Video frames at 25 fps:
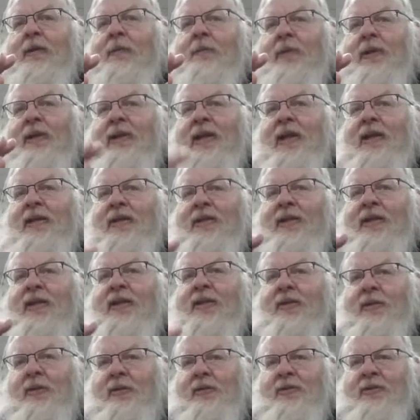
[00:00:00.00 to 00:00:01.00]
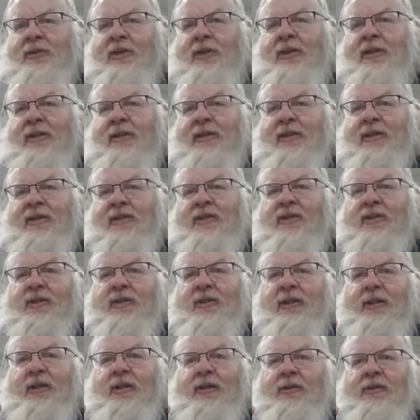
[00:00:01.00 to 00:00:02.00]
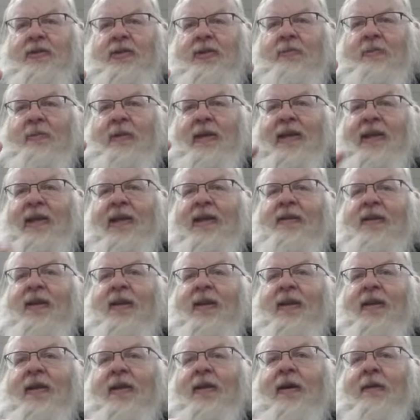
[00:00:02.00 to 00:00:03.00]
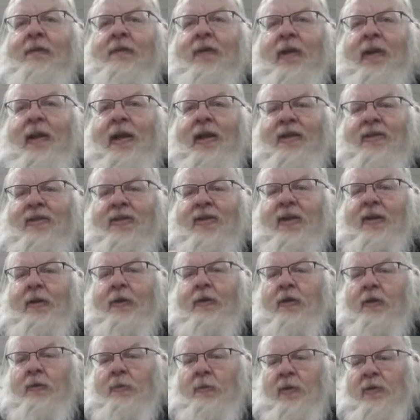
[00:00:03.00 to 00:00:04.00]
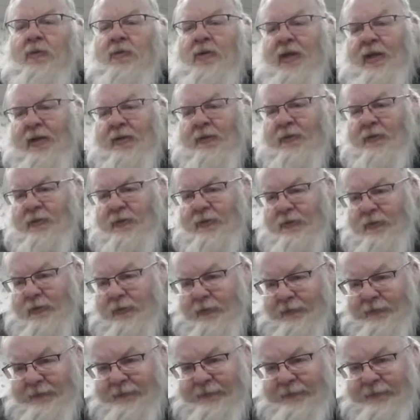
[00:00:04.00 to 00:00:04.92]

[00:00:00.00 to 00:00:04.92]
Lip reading: but 1913 is considered the beginning of classic Hobo nickels.